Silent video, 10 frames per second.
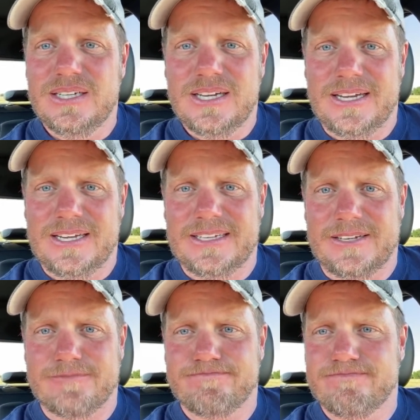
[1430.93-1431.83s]
Uh,
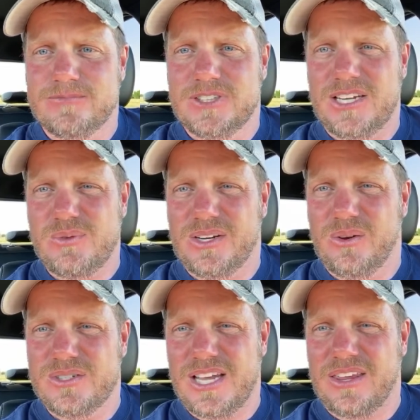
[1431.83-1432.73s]
yeah. You guys want to
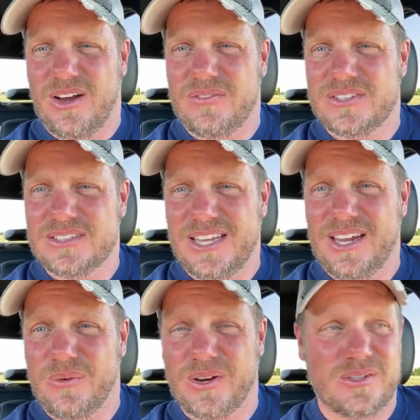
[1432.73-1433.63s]
go inside the office? I
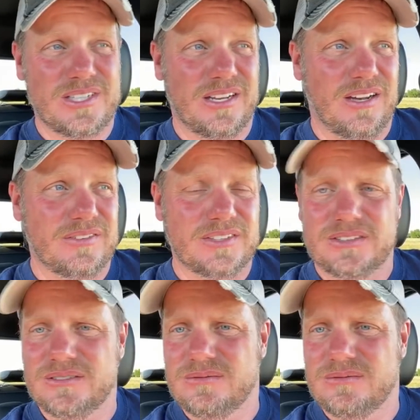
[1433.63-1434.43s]
think I want to go inside the office.